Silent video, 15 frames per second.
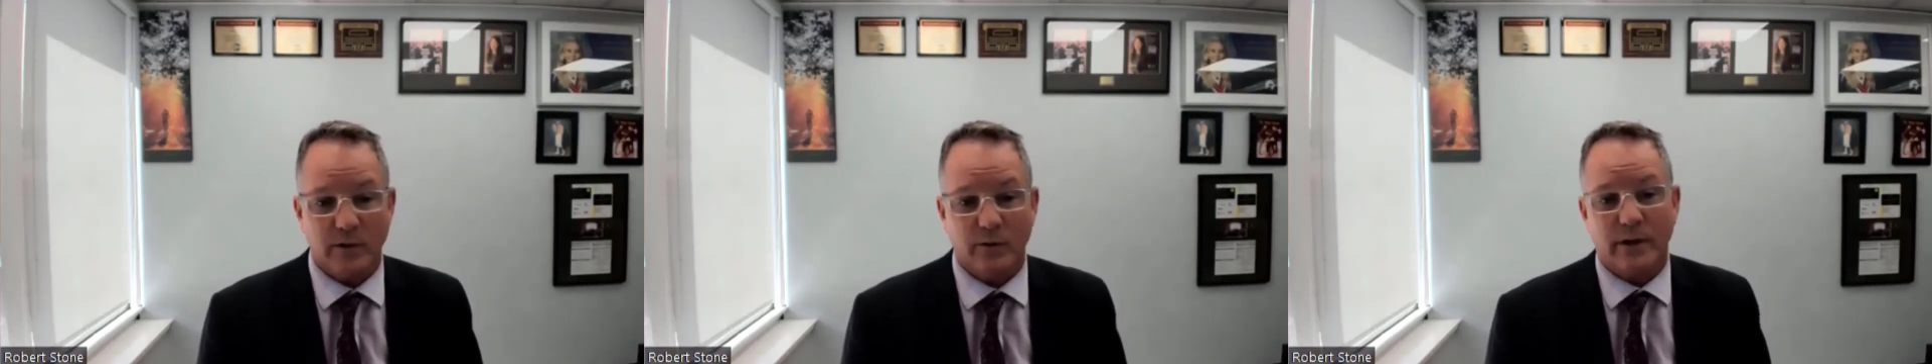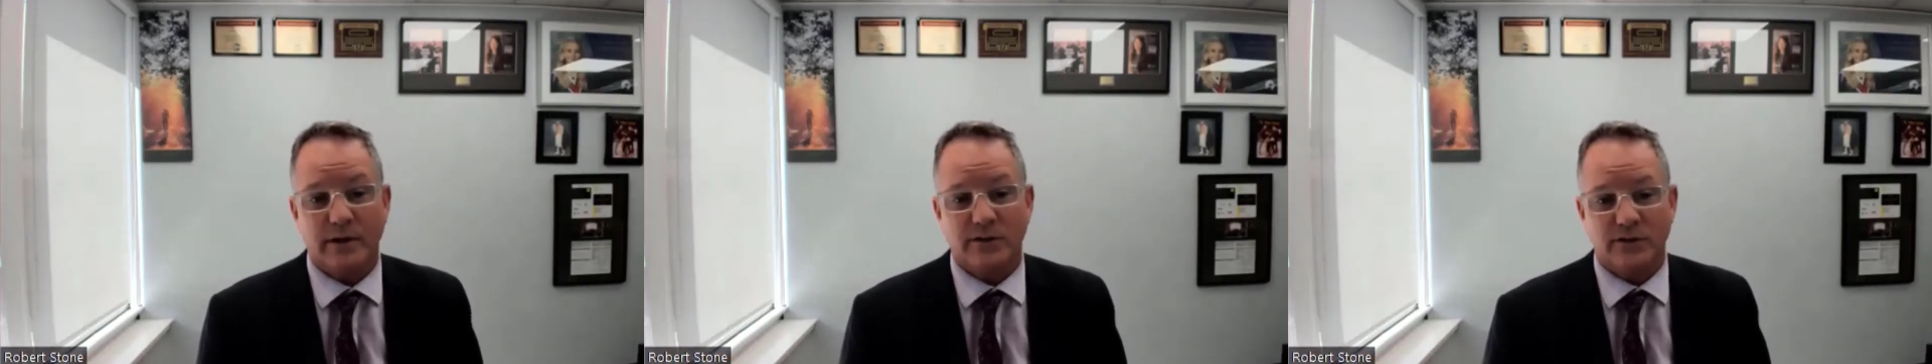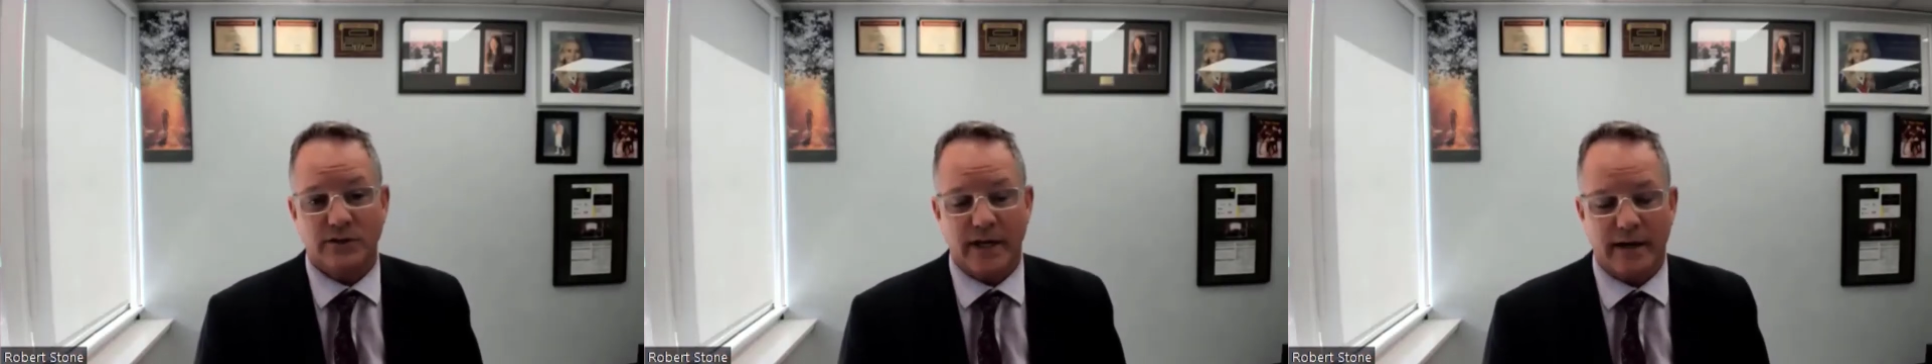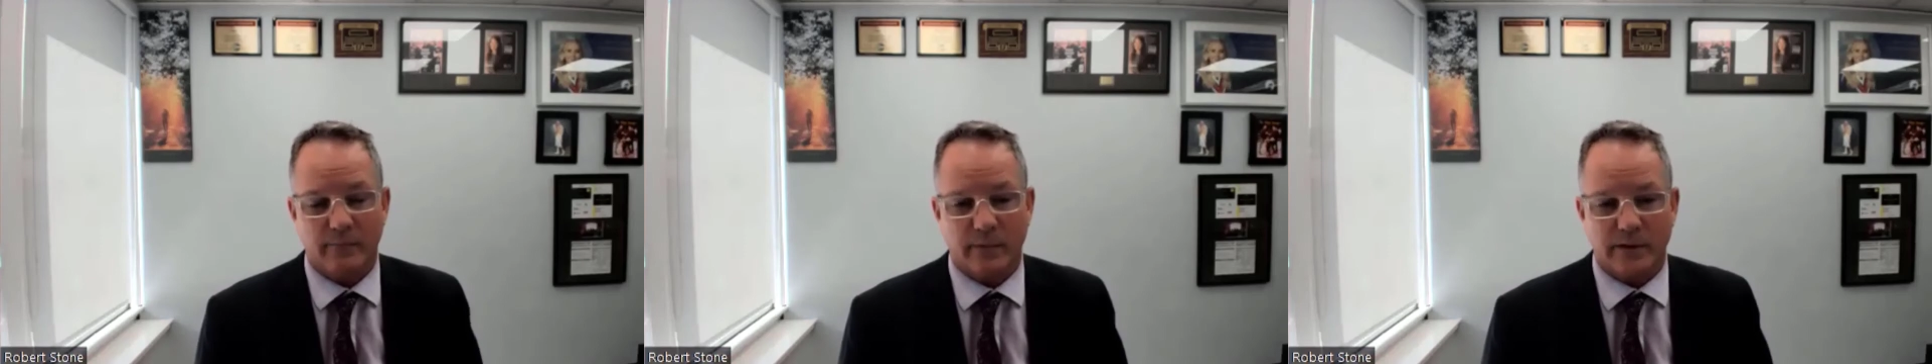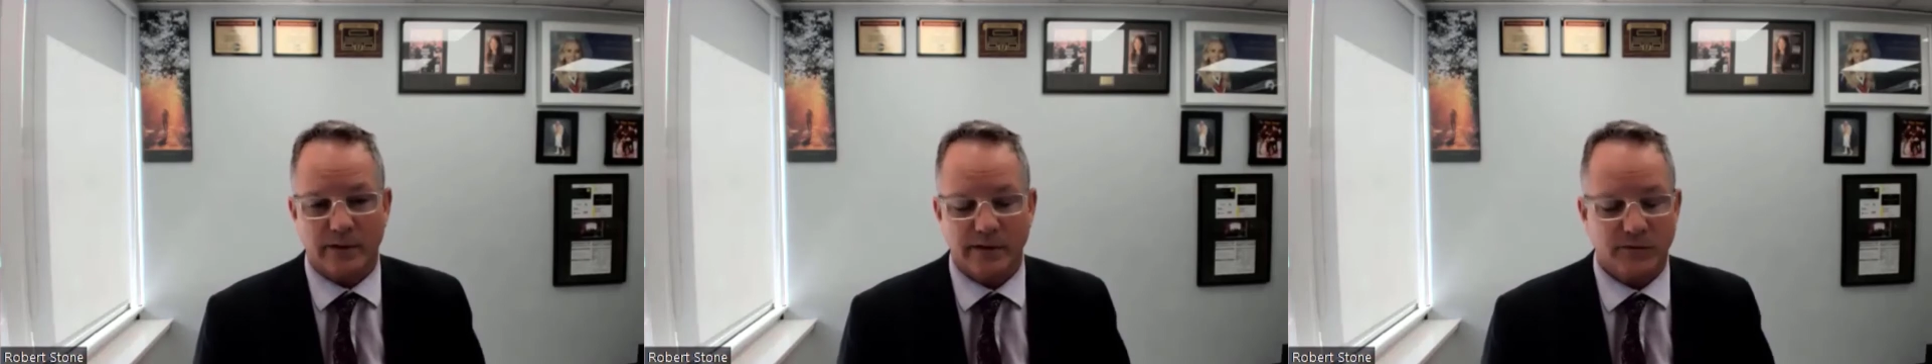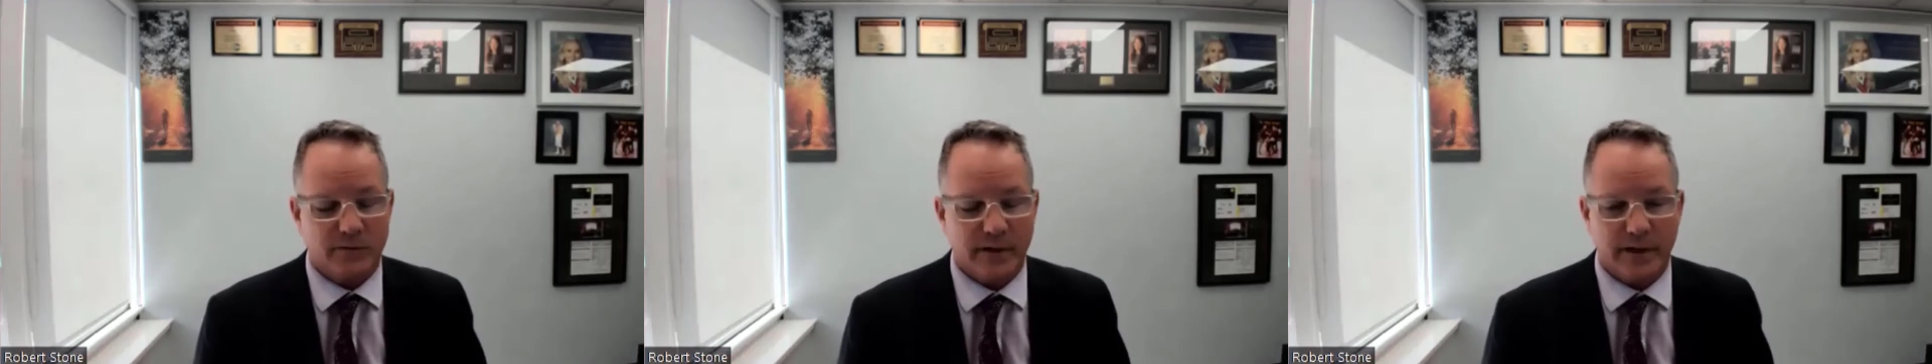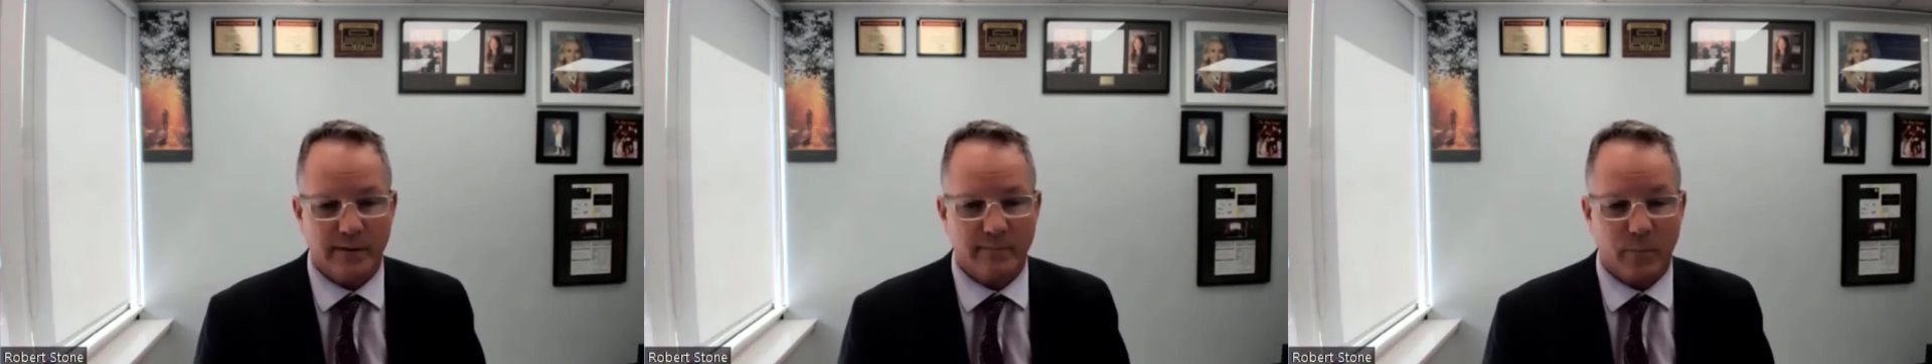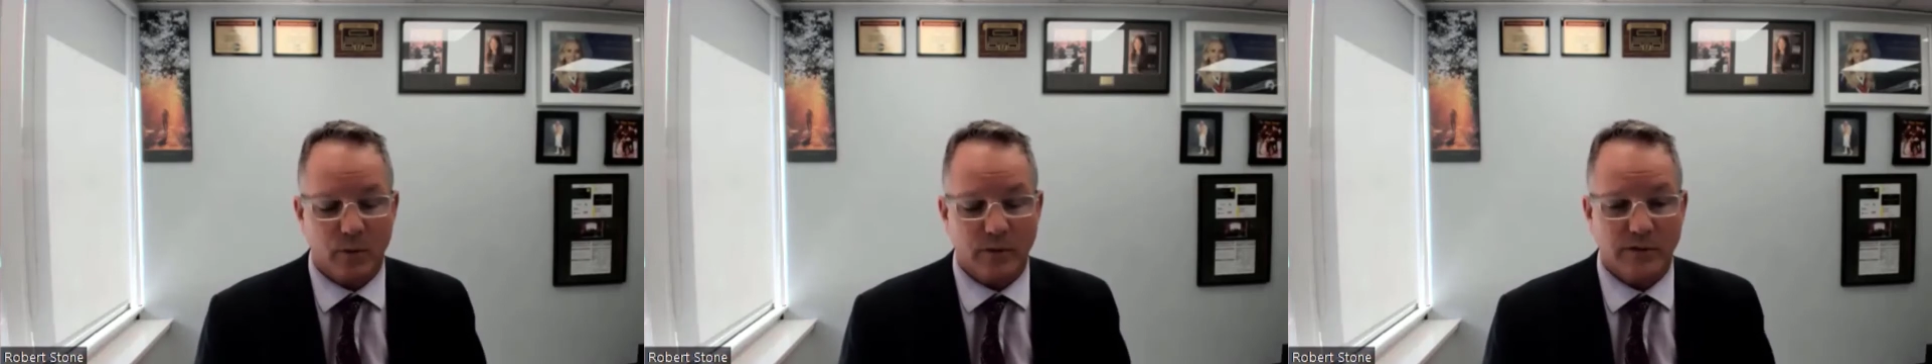you understand what these 3
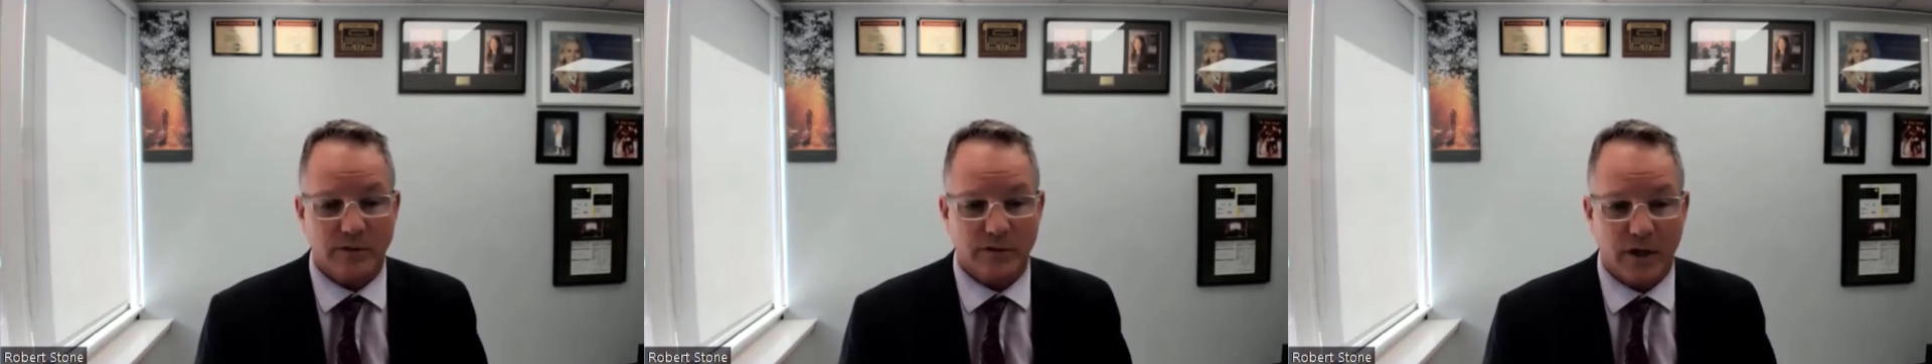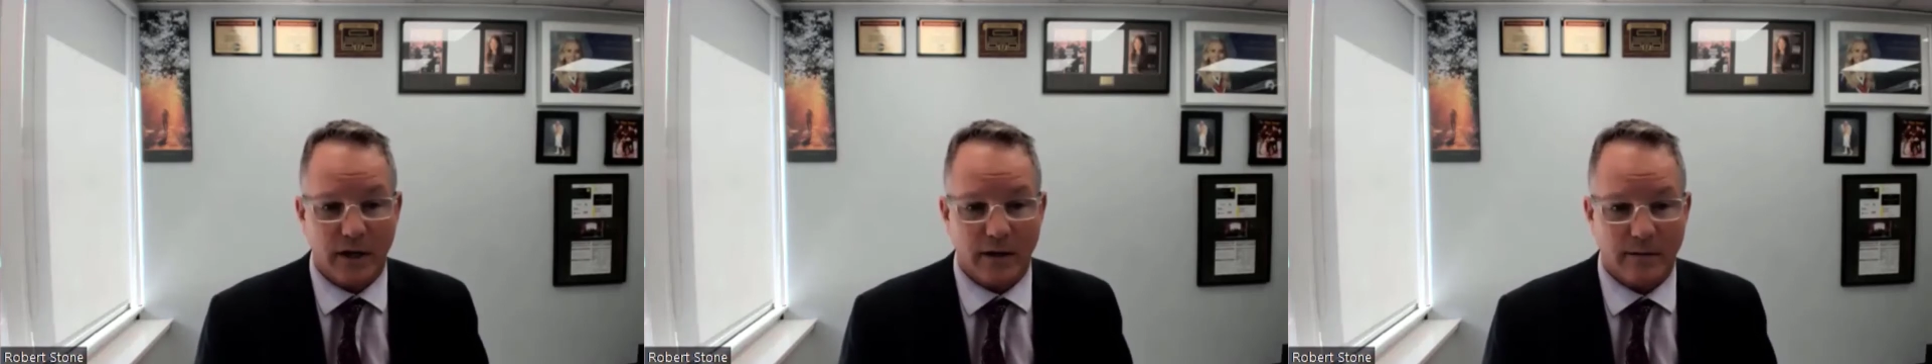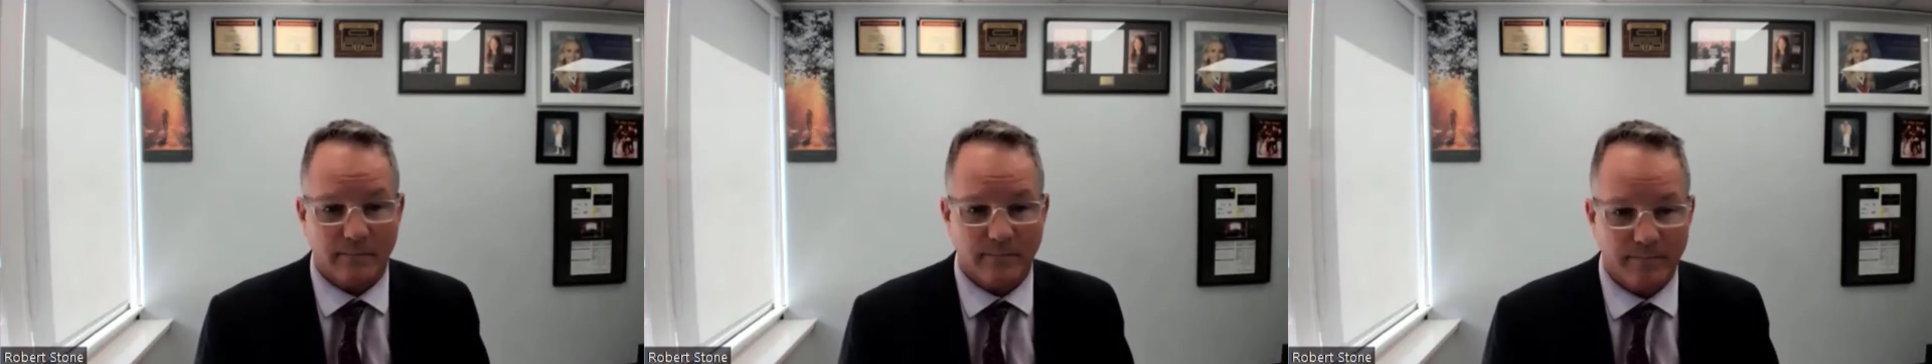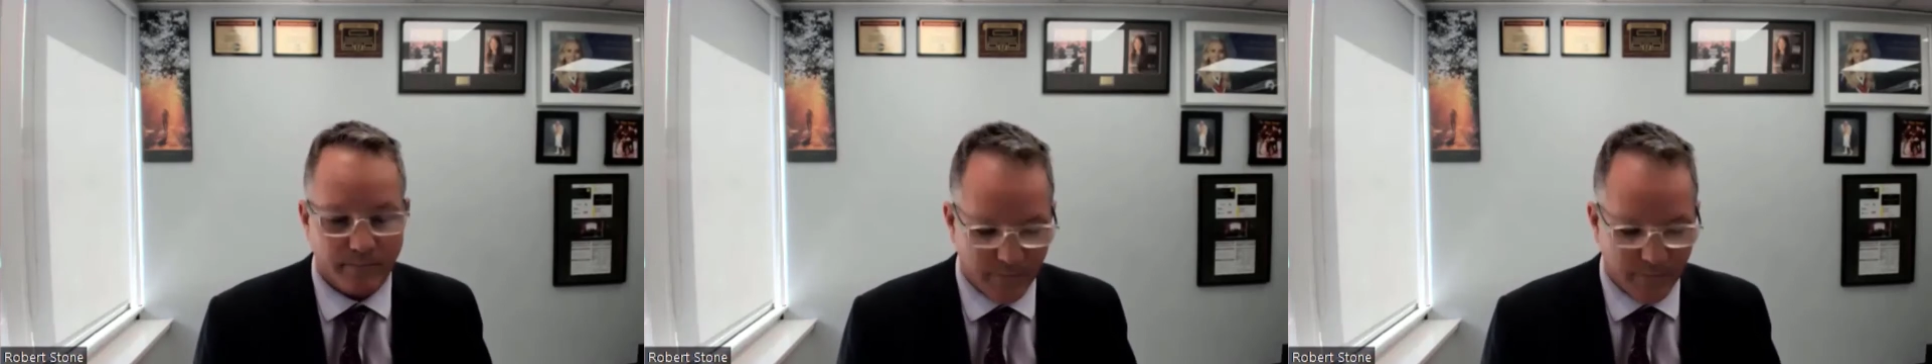components are.